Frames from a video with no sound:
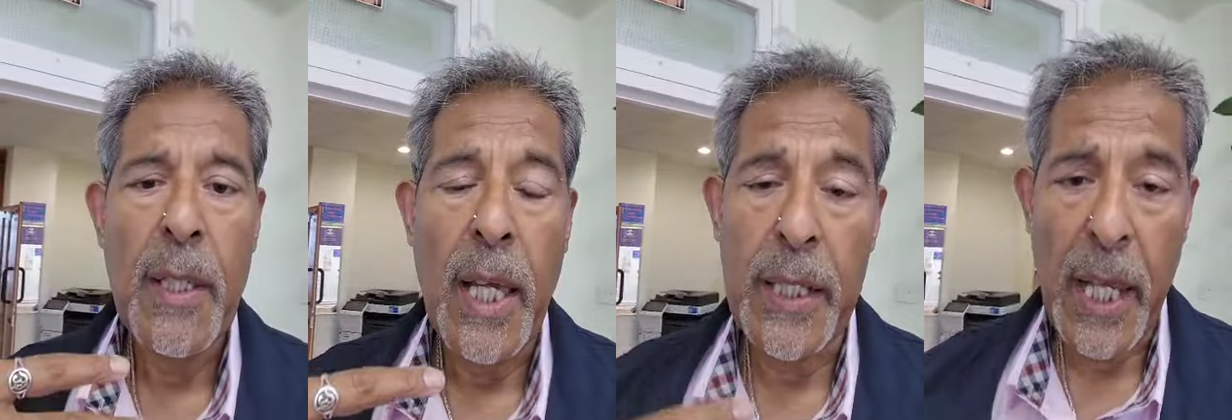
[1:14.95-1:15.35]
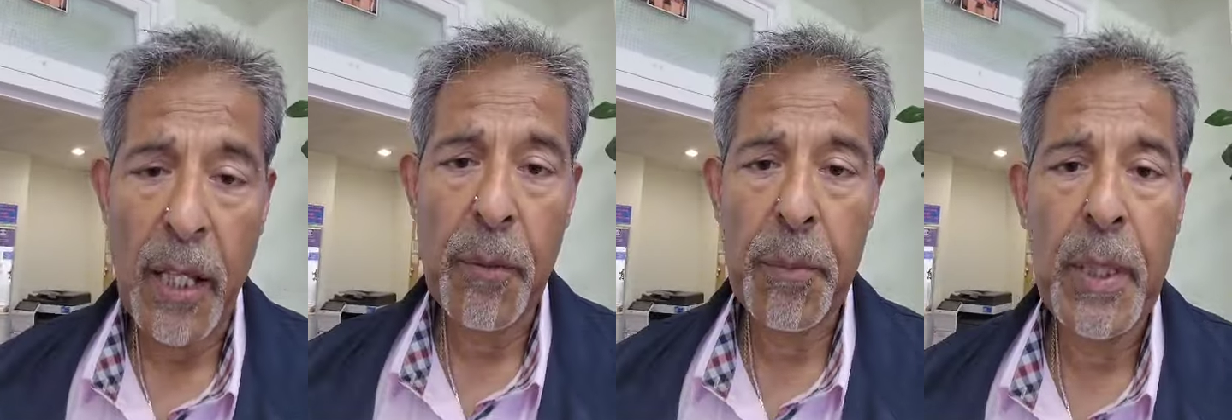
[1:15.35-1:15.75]
and
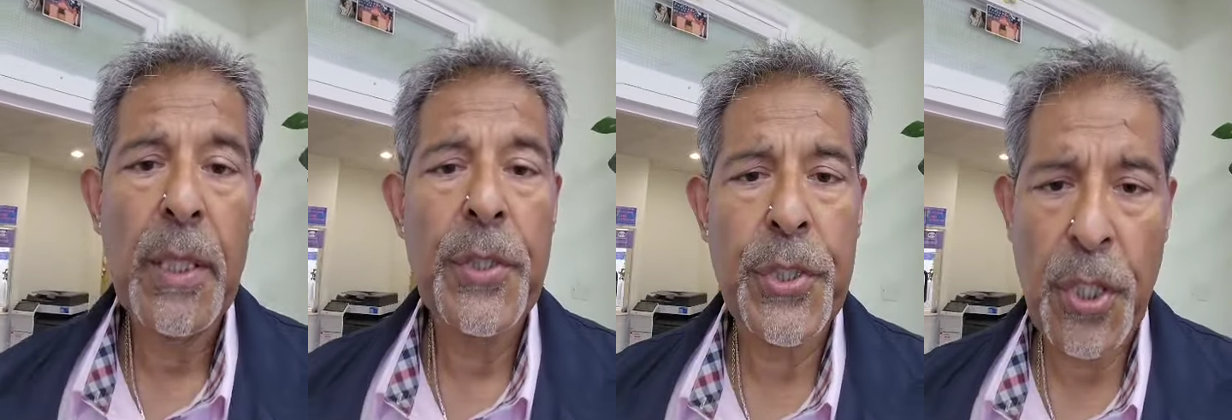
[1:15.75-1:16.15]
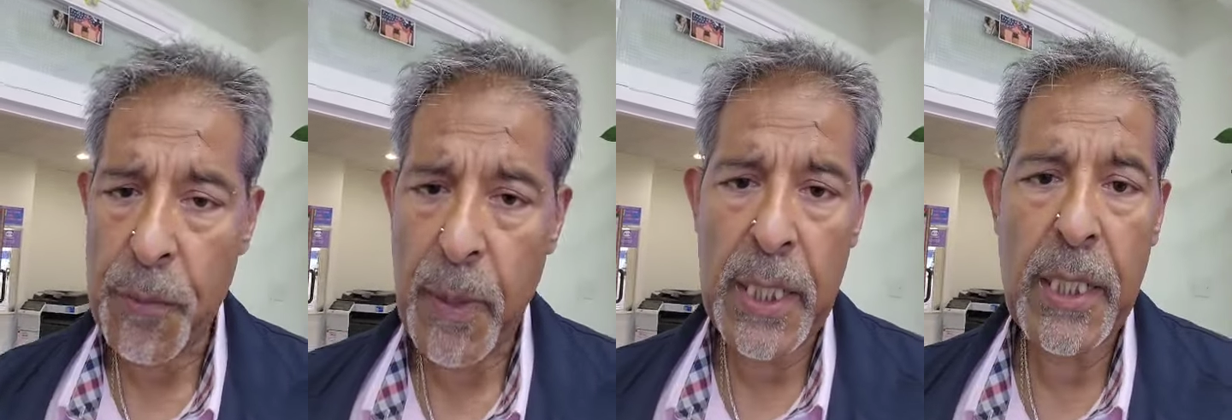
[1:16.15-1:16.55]
help
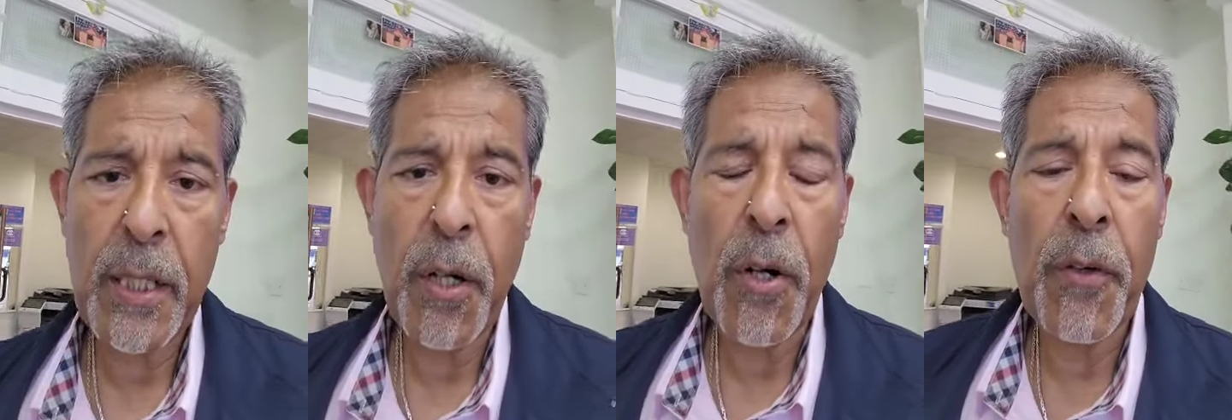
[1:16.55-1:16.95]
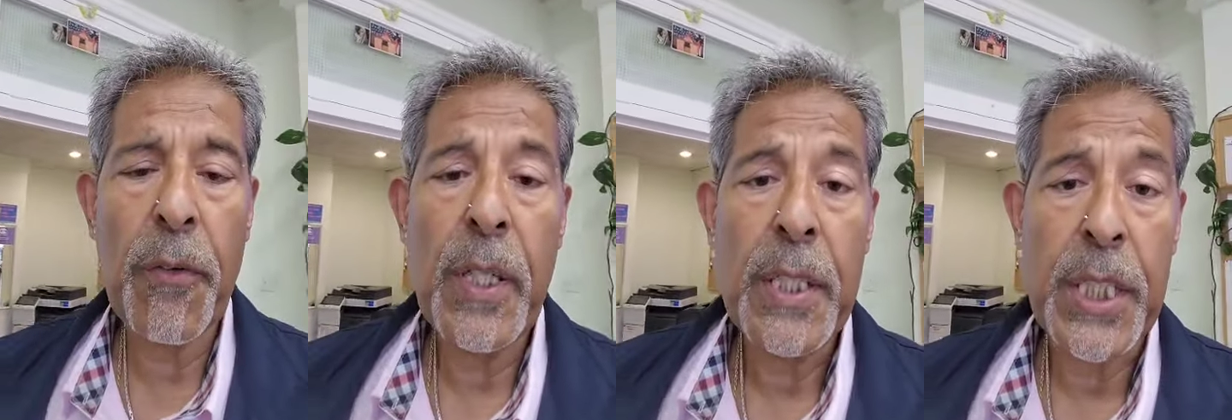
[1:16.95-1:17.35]
so many of
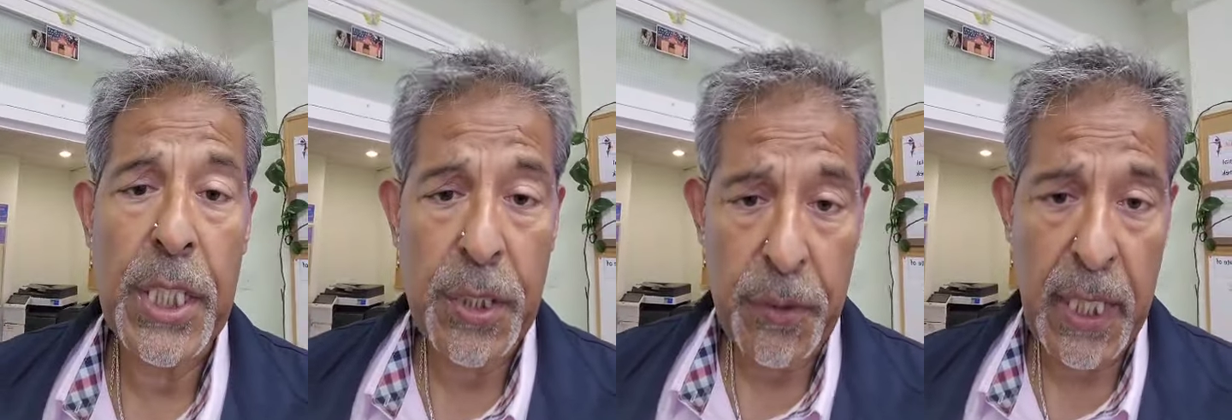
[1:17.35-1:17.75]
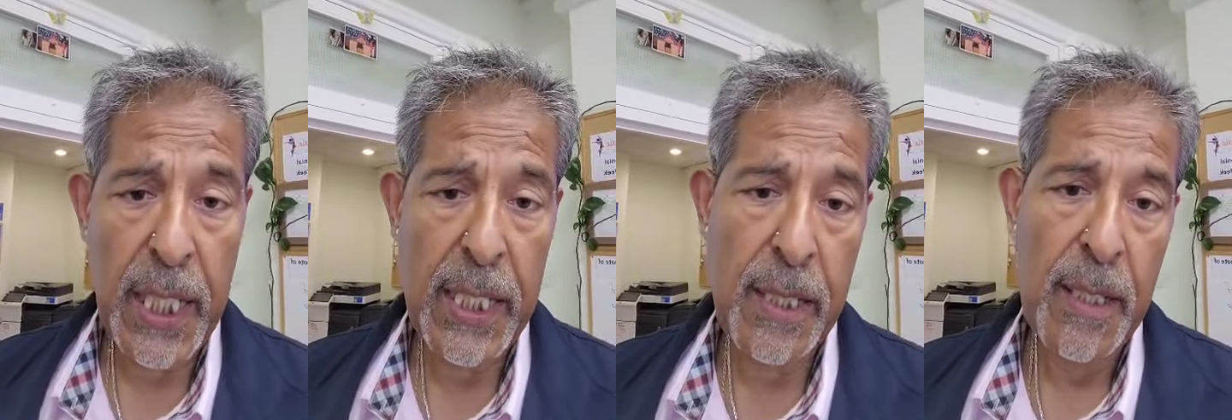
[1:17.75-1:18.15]
the
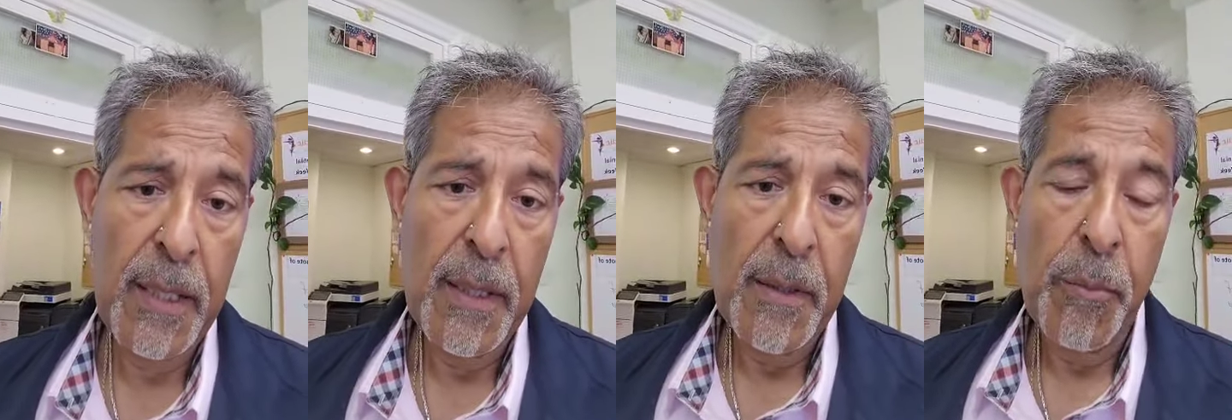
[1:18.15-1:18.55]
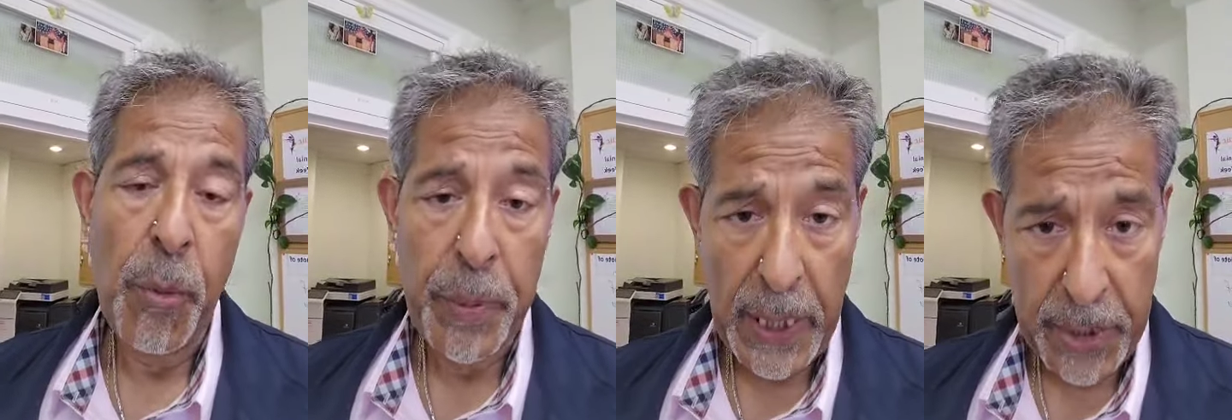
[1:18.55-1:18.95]
UK
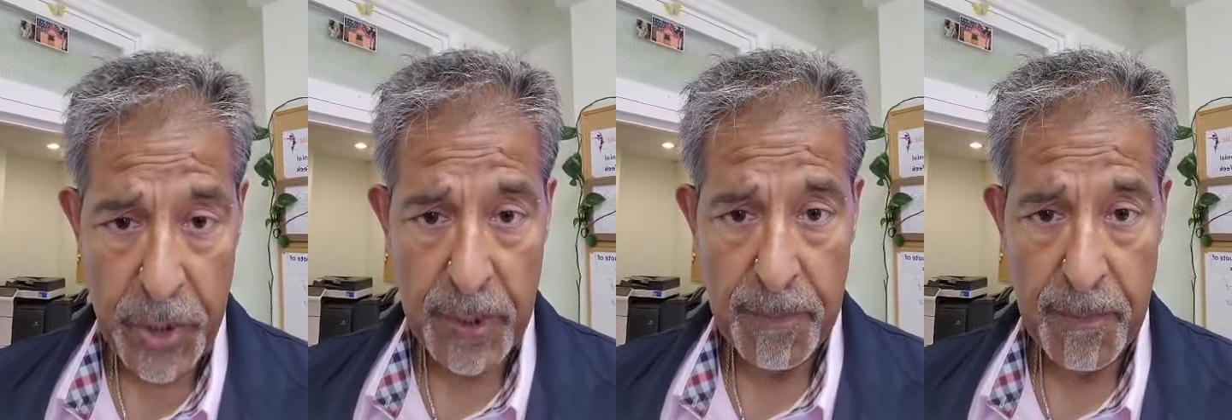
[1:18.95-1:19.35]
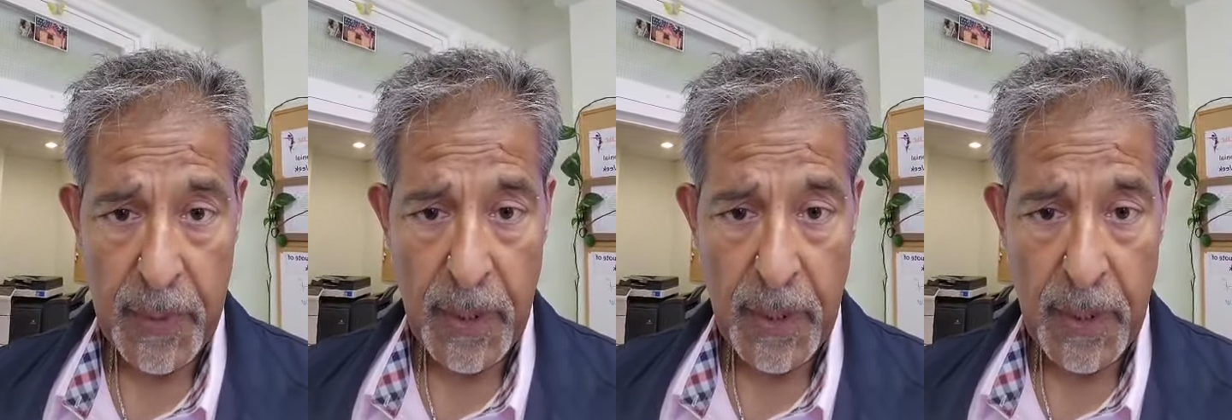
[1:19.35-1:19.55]
population.